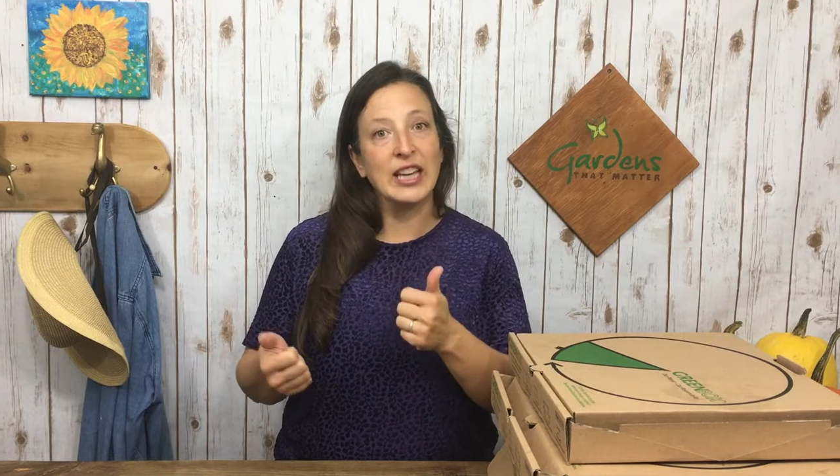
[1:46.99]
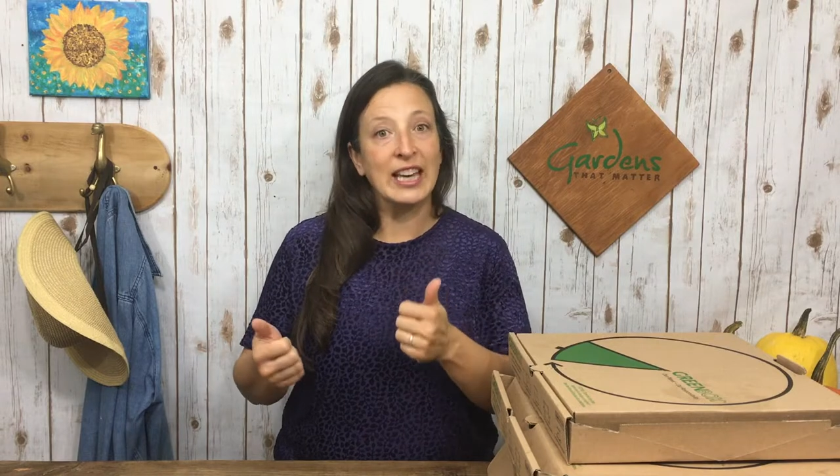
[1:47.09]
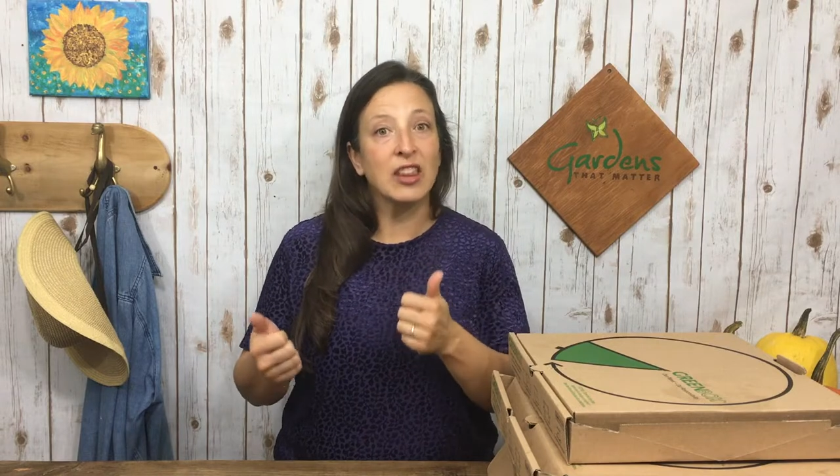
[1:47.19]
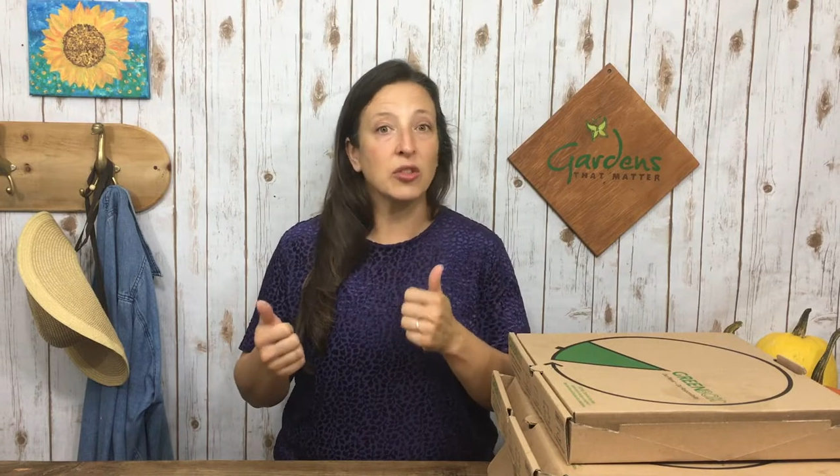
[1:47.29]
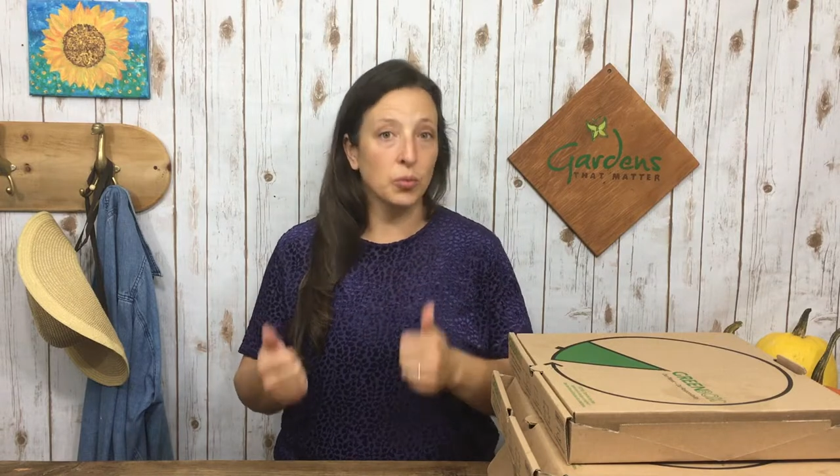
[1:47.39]

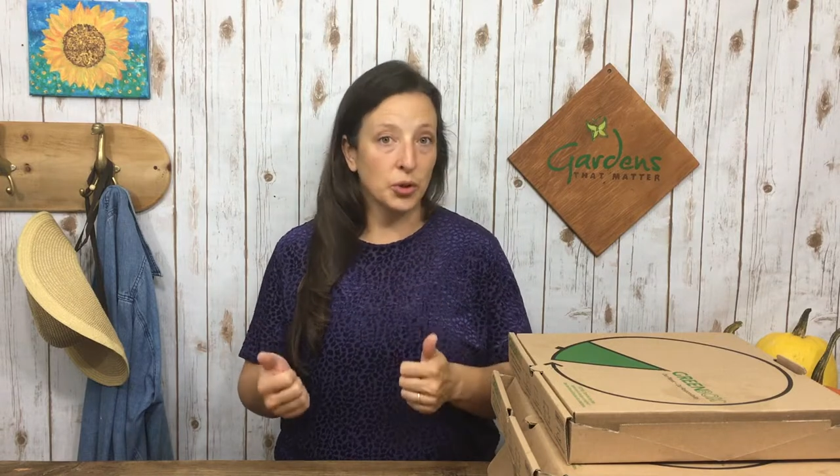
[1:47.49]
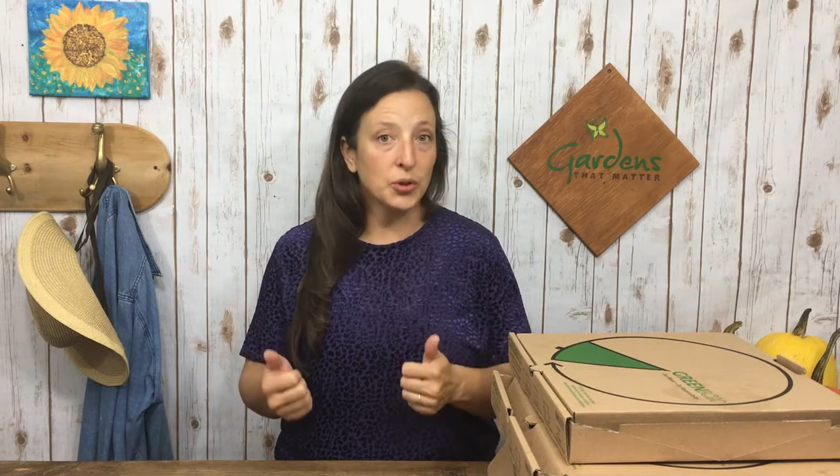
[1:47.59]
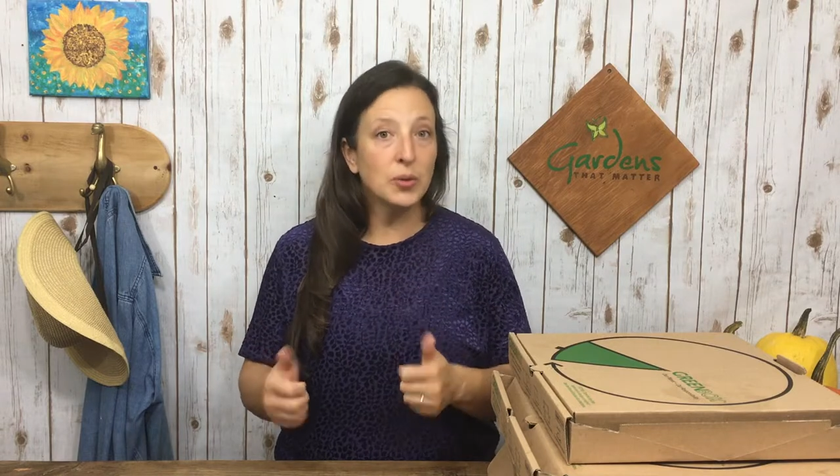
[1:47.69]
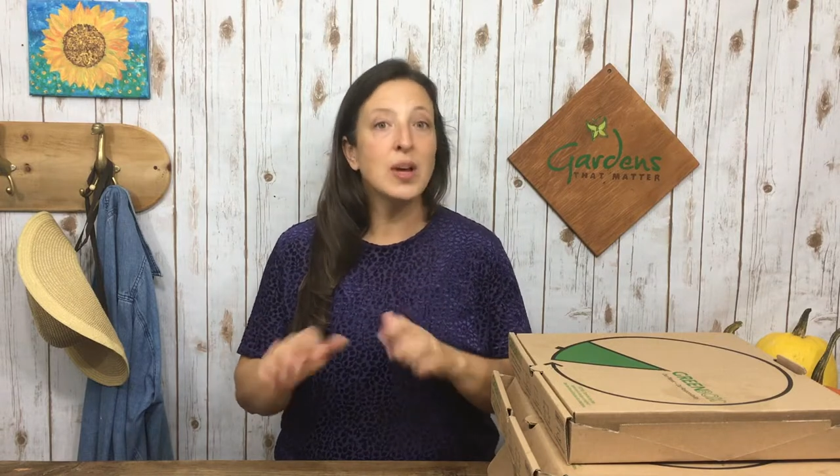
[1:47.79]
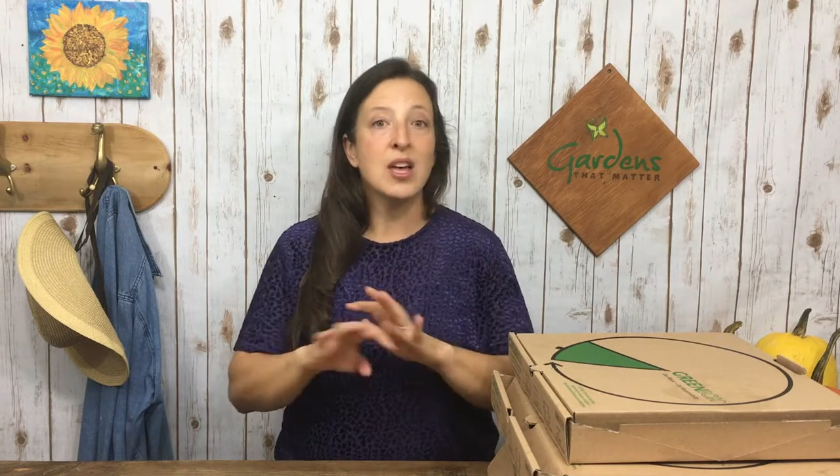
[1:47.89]
get
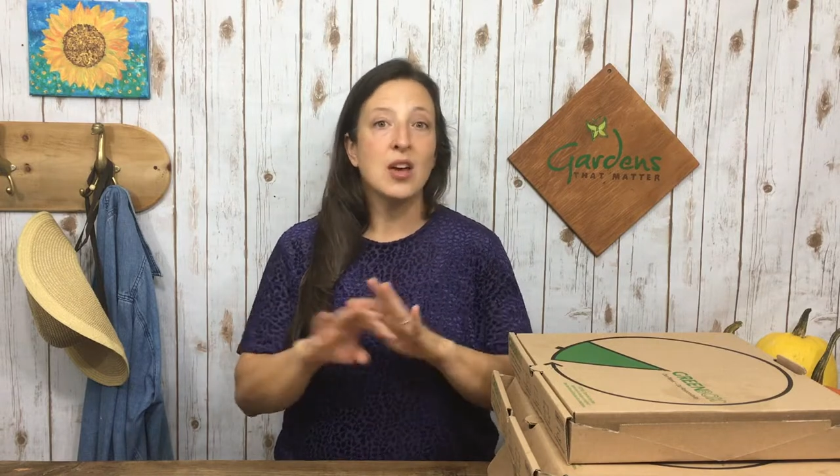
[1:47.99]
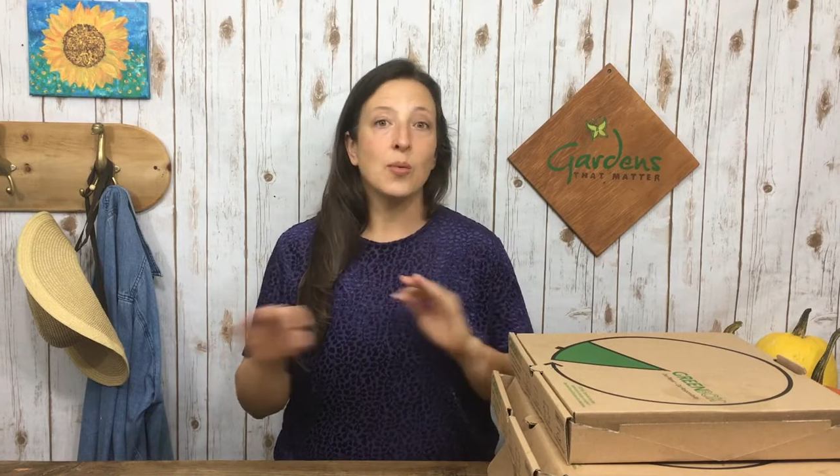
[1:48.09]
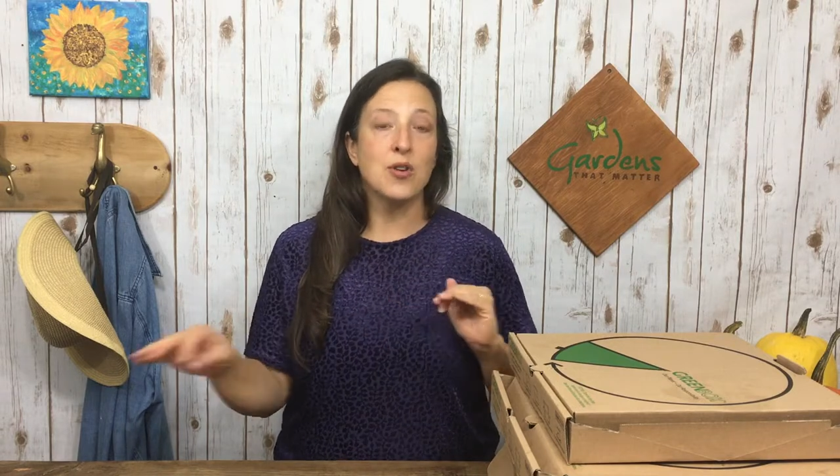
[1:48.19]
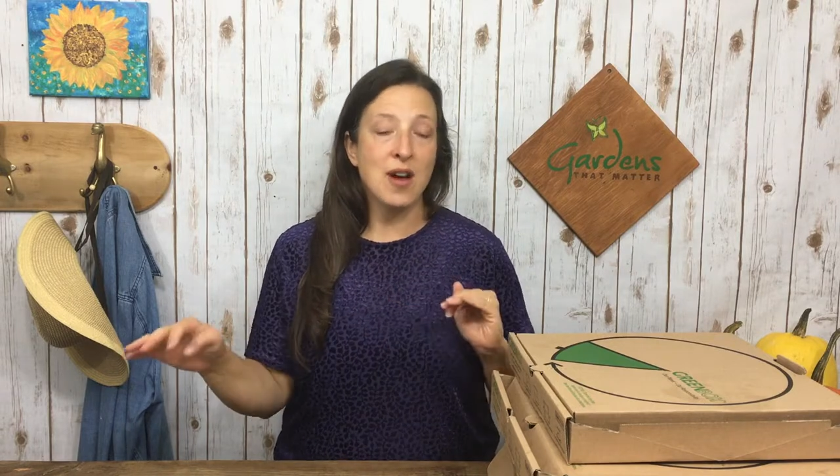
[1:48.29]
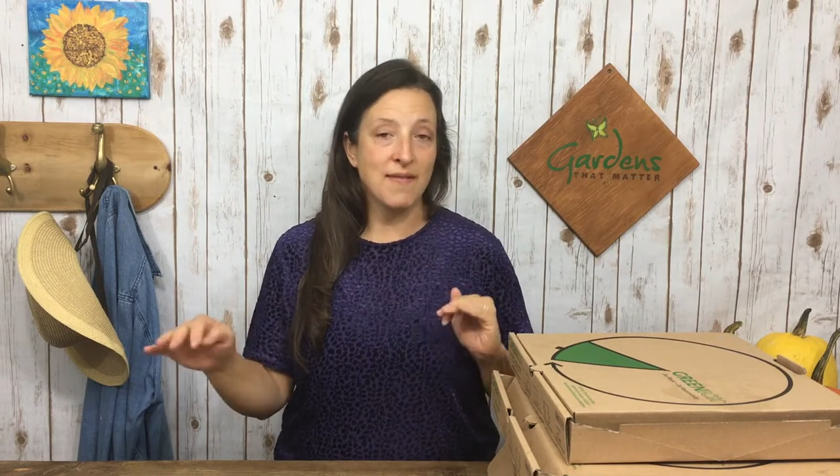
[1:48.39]
through
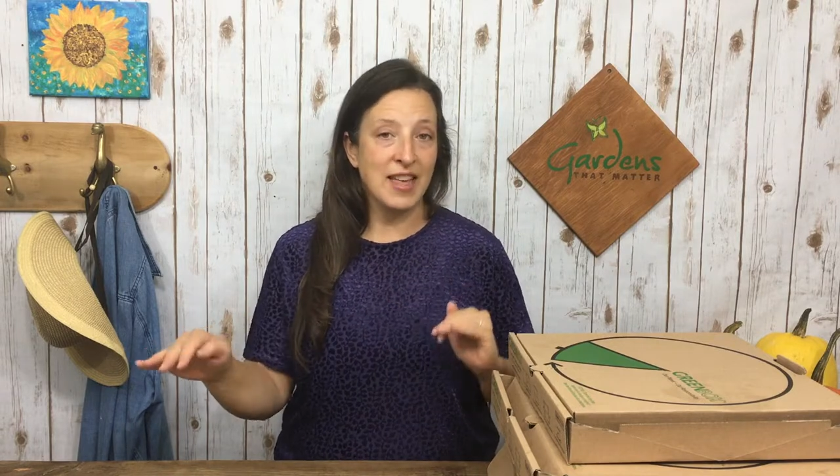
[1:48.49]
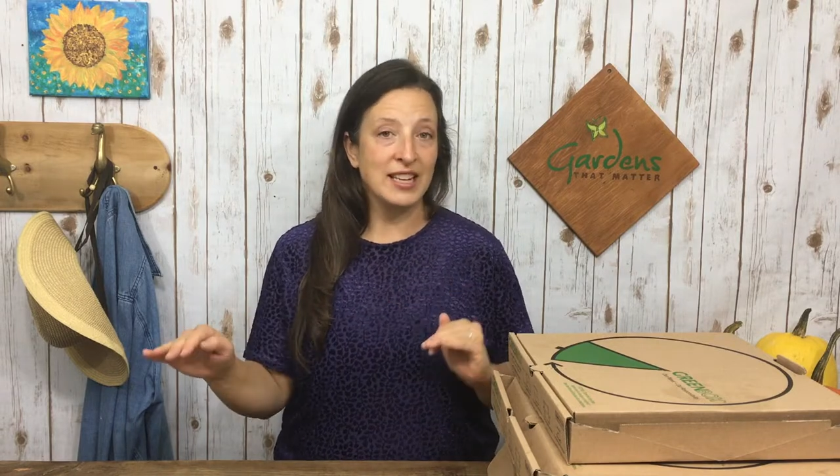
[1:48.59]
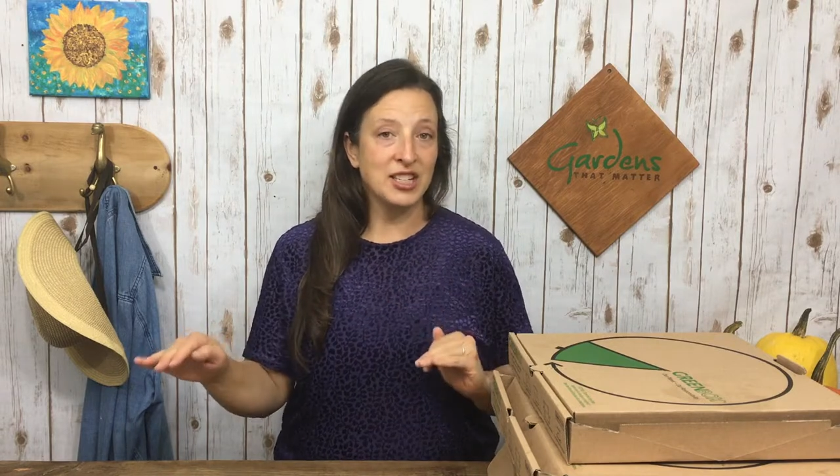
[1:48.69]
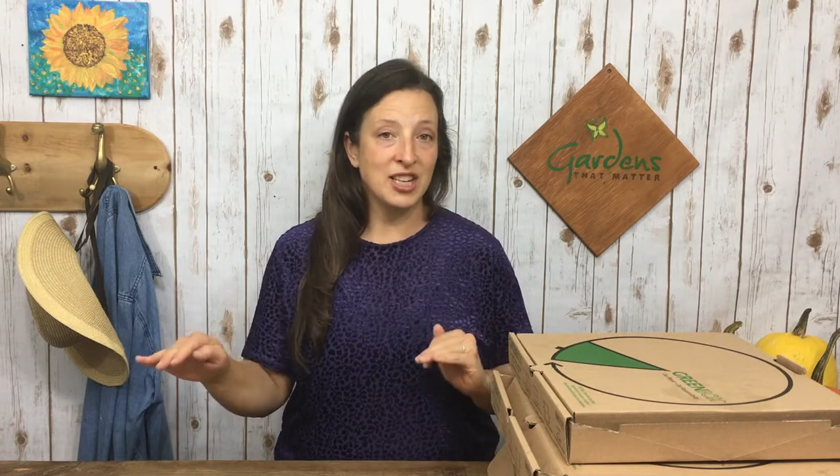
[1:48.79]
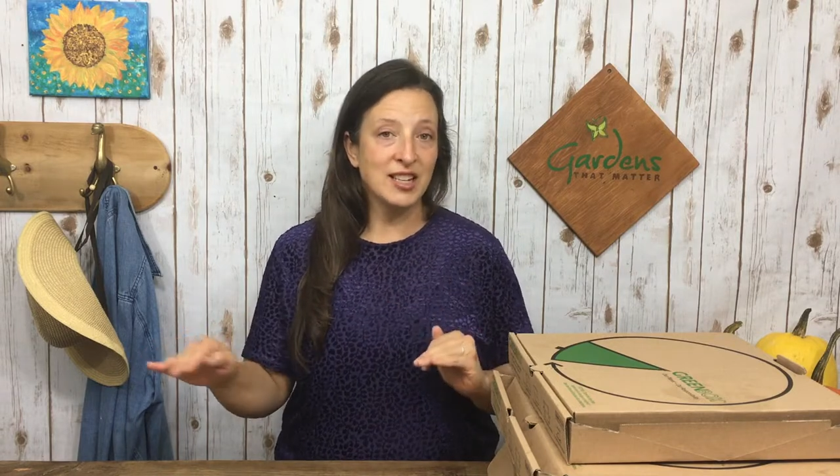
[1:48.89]
when you have
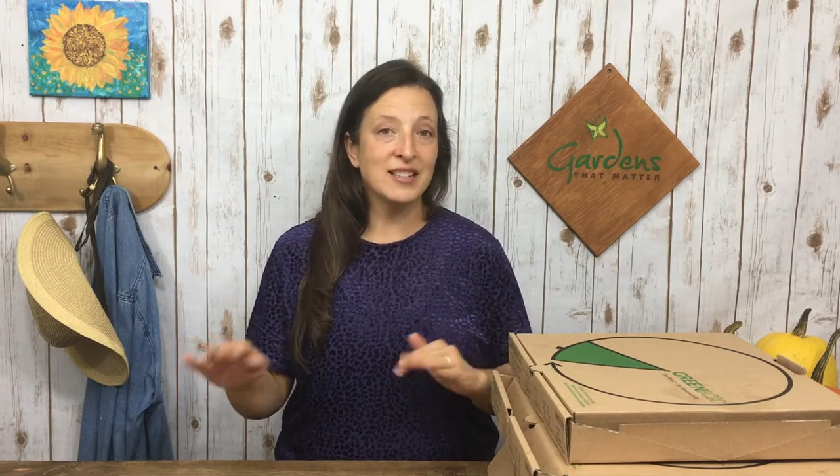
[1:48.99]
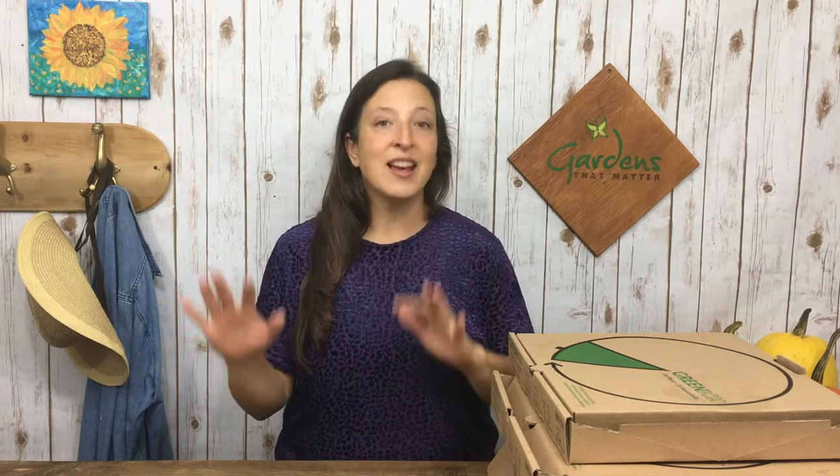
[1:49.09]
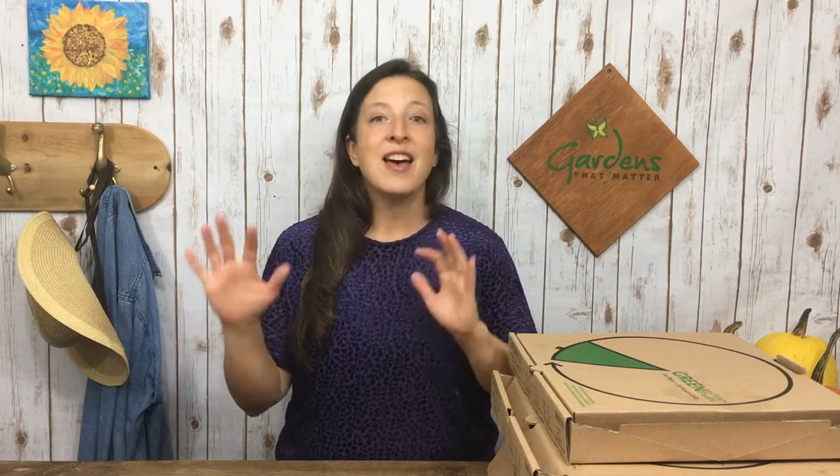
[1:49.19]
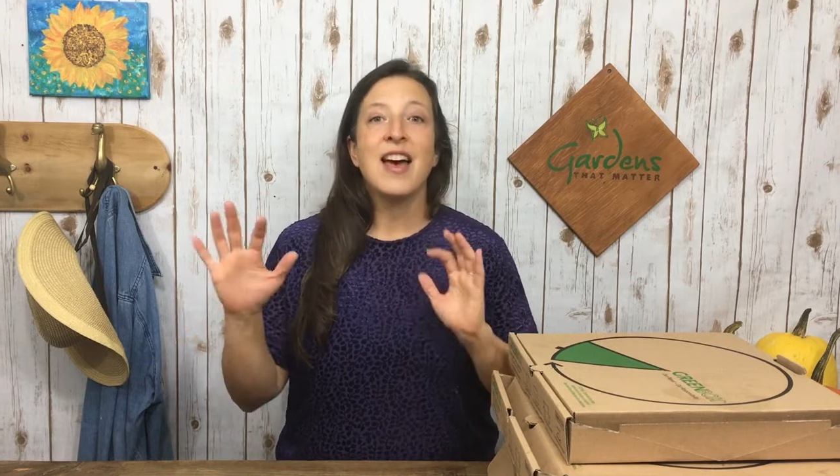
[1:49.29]
that sheet.